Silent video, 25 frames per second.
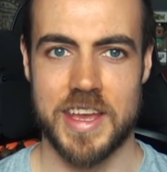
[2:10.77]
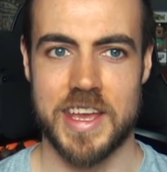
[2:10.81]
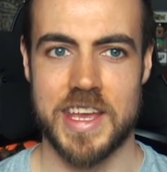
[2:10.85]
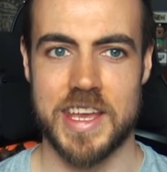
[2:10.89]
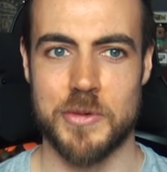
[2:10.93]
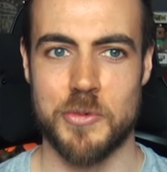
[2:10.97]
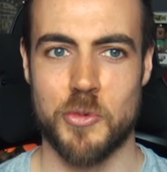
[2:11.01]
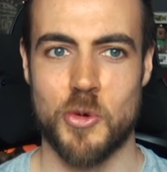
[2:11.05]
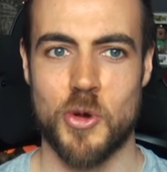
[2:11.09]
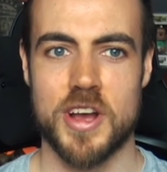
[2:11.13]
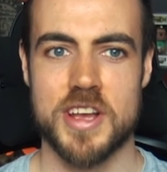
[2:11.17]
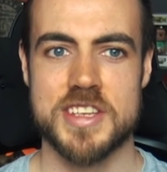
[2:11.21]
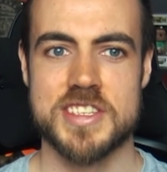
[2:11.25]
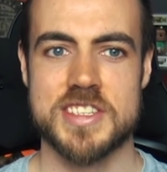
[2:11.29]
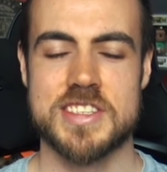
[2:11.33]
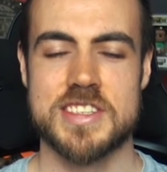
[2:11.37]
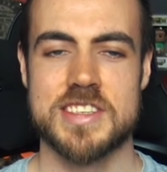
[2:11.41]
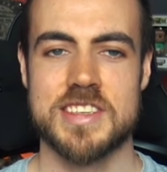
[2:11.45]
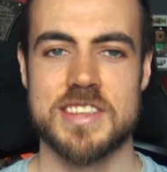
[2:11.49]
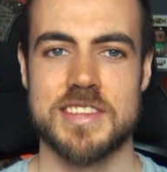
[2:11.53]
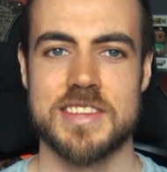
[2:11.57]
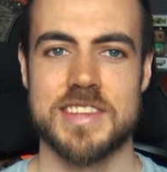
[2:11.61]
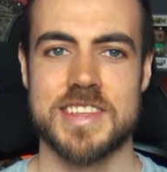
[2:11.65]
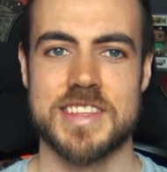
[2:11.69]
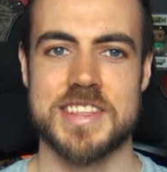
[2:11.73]
It
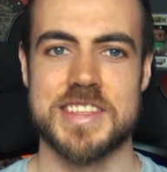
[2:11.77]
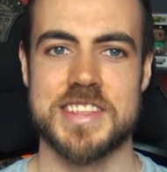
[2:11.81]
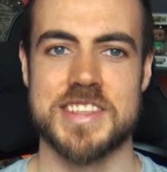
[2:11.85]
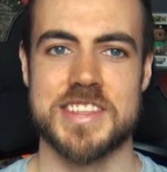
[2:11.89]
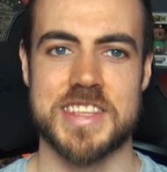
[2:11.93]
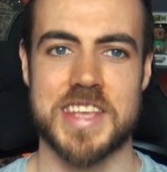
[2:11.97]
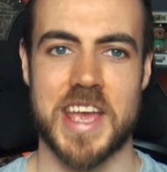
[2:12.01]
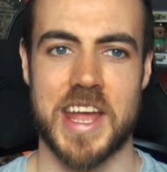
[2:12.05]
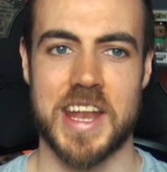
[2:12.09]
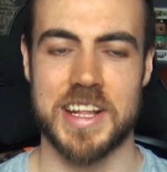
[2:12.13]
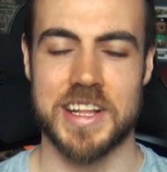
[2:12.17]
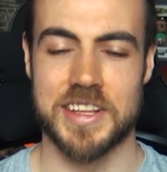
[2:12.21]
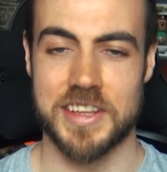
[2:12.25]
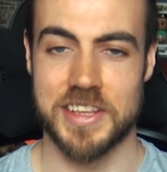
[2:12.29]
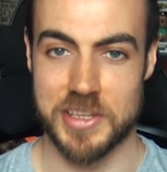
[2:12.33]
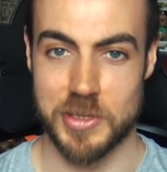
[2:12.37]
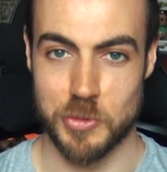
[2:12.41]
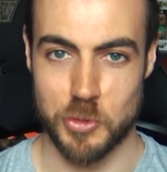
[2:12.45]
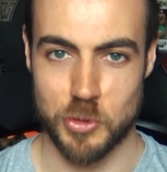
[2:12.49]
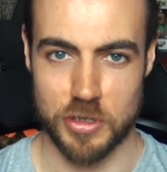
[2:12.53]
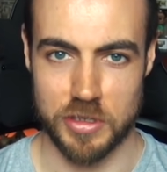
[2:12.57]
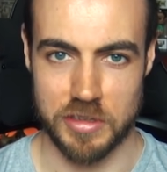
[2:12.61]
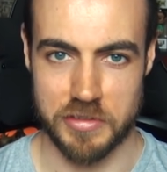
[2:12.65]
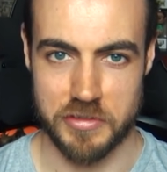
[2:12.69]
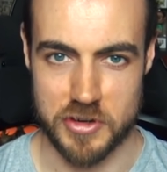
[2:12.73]
was technically the
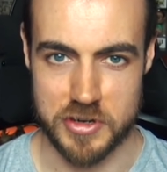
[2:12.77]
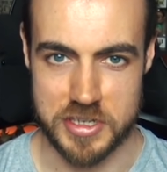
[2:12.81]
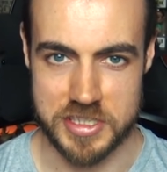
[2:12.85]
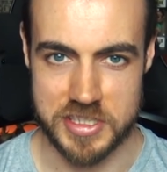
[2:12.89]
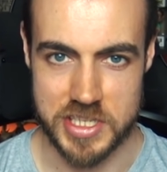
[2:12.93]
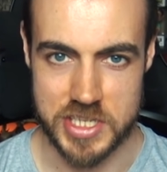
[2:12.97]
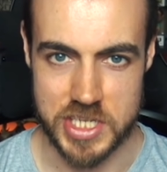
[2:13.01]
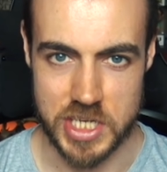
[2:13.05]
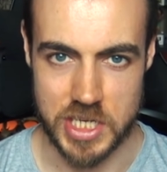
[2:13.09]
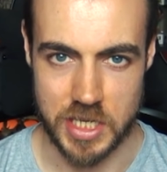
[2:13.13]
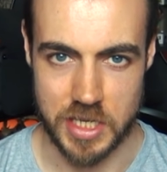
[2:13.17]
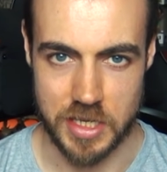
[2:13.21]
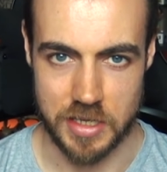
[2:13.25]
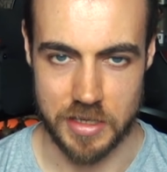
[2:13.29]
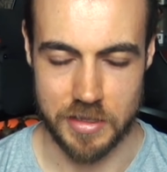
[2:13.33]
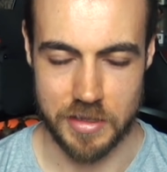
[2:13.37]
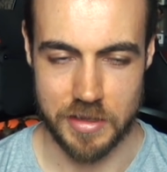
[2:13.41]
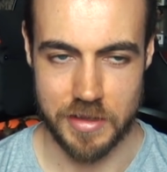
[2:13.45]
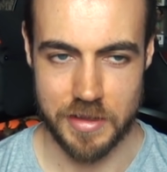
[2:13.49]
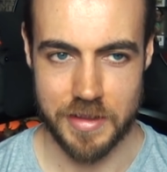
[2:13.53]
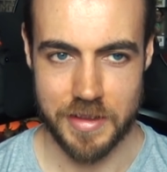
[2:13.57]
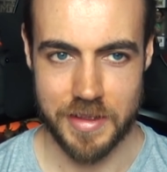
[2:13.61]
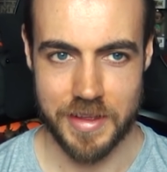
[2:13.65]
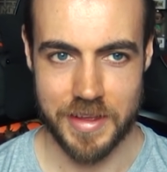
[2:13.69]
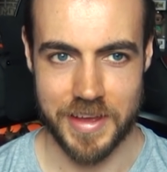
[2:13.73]
world first legit
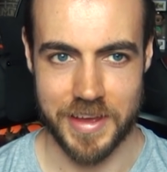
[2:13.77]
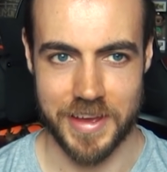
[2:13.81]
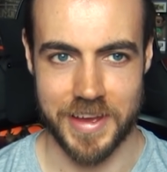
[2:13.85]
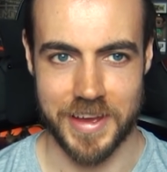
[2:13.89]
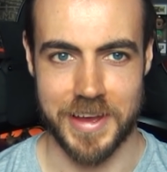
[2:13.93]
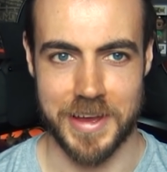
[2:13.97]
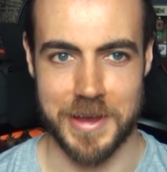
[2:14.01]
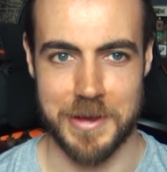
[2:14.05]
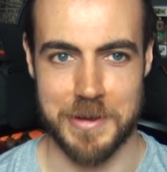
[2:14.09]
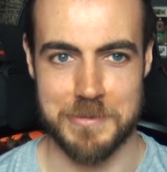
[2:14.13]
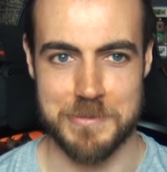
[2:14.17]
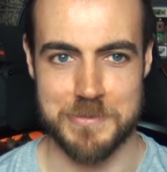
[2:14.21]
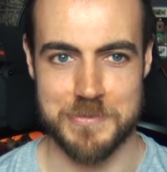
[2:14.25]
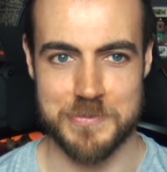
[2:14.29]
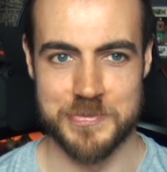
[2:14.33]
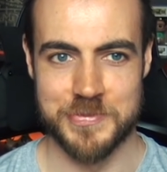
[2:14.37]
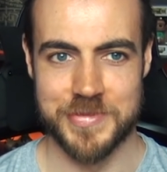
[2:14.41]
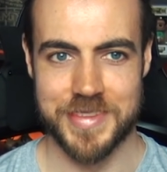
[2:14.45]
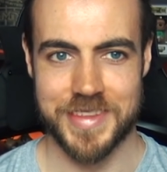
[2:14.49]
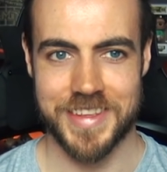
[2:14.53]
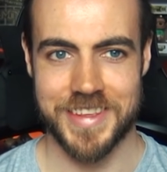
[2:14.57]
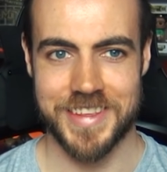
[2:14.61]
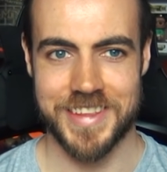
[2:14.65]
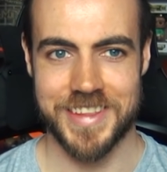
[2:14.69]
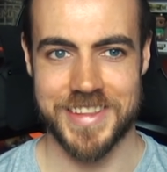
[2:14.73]
kill.
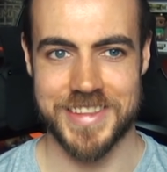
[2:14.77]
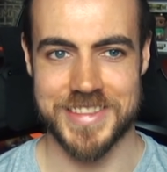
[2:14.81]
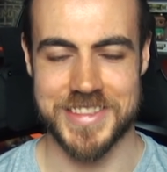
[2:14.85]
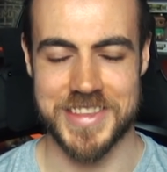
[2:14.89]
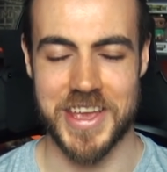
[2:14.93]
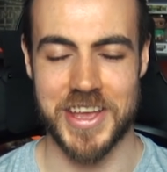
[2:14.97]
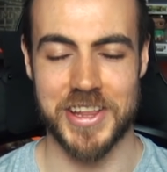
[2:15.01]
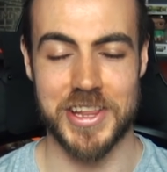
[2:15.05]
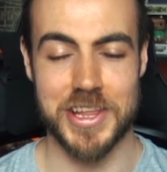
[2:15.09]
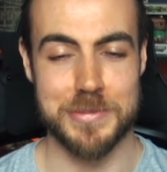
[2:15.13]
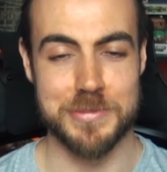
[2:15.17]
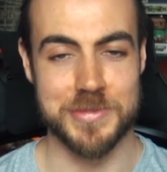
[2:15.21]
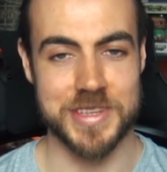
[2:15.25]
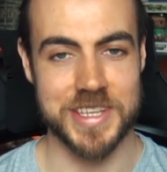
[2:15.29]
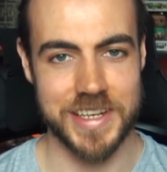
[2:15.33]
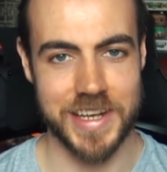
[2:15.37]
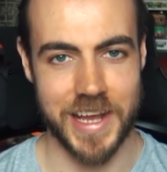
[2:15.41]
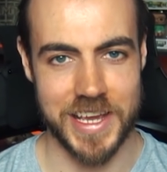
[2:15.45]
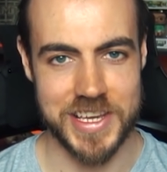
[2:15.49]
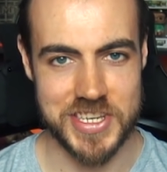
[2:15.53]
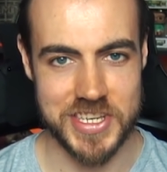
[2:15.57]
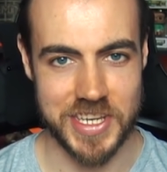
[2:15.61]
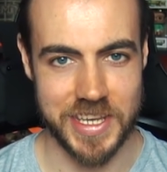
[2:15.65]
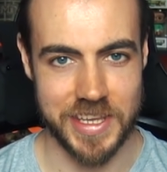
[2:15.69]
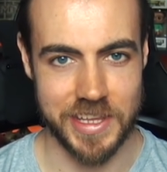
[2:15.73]
Nihilum did
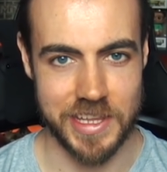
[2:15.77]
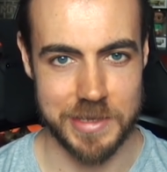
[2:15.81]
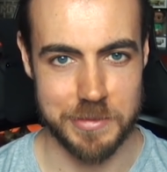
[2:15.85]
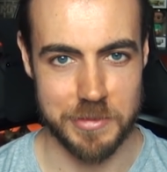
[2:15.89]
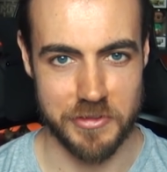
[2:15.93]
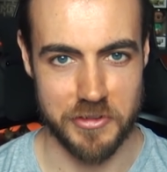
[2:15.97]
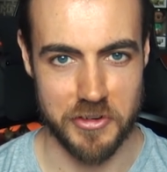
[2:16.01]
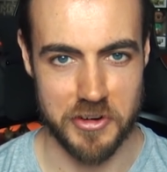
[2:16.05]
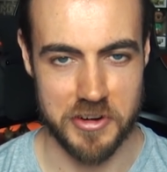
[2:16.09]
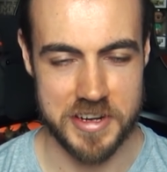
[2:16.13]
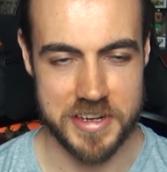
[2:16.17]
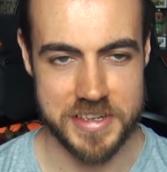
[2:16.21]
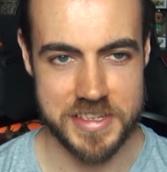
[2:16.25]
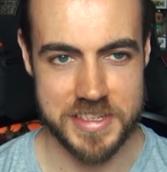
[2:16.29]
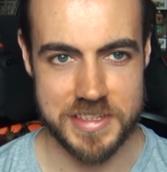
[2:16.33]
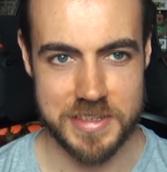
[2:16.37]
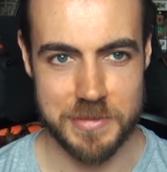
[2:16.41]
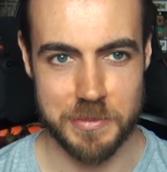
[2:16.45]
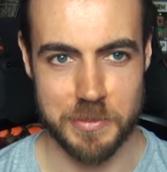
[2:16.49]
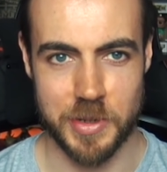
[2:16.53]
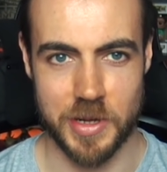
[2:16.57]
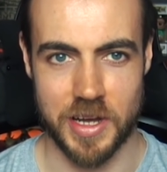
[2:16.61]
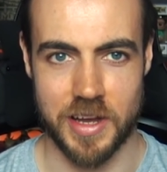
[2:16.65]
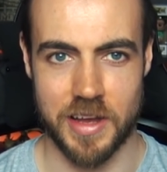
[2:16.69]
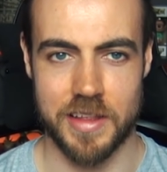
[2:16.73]
actually kill it before us,
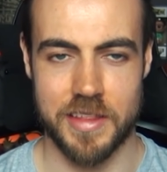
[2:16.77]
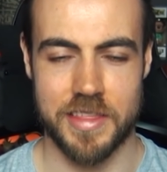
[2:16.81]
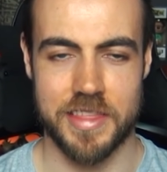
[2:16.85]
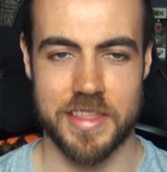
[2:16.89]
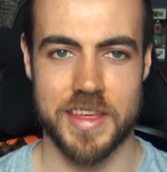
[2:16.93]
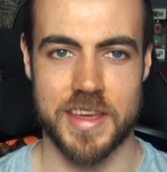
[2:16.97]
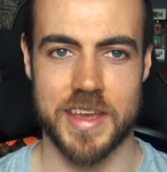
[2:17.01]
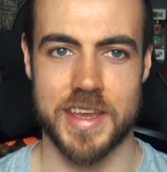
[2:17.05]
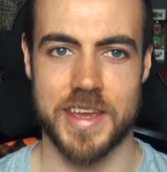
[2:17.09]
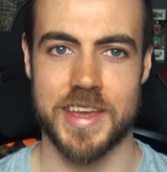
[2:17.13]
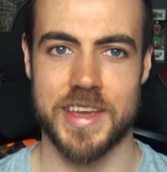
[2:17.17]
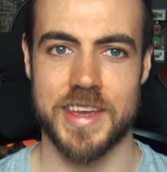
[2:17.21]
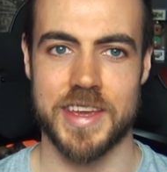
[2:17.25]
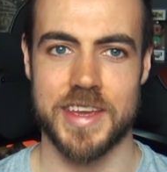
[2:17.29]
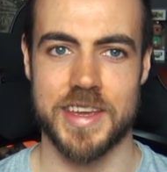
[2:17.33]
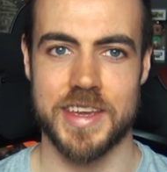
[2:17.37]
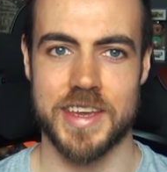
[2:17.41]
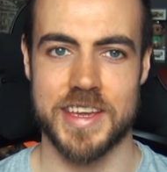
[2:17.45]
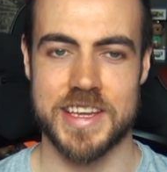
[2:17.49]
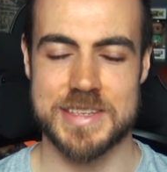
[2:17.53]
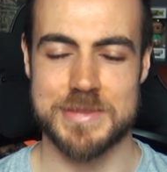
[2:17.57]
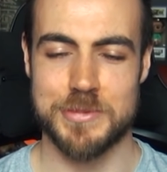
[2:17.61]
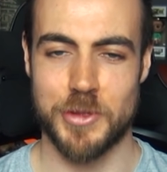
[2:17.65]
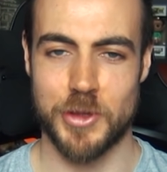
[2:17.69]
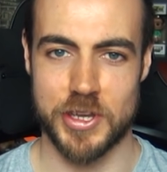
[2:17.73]
but they
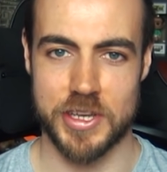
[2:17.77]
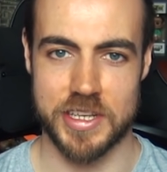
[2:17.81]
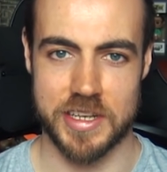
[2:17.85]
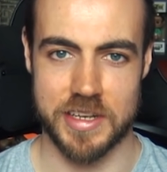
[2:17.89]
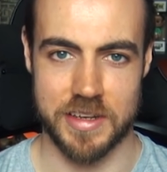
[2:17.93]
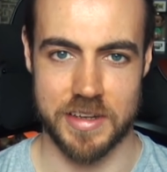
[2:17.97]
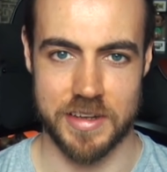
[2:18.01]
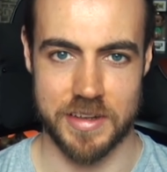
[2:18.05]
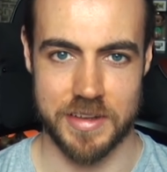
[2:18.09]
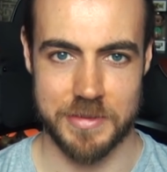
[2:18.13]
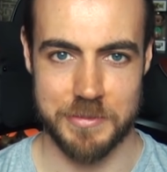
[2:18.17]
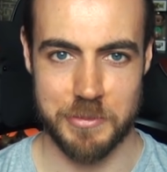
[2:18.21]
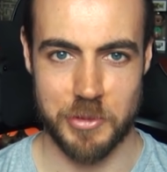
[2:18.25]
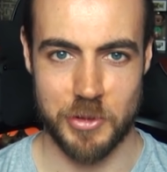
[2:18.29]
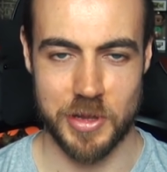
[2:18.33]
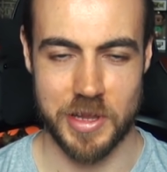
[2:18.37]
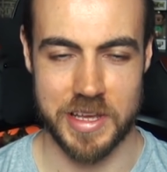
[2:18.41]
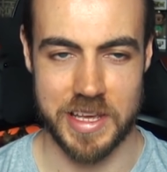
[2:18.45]
exploited a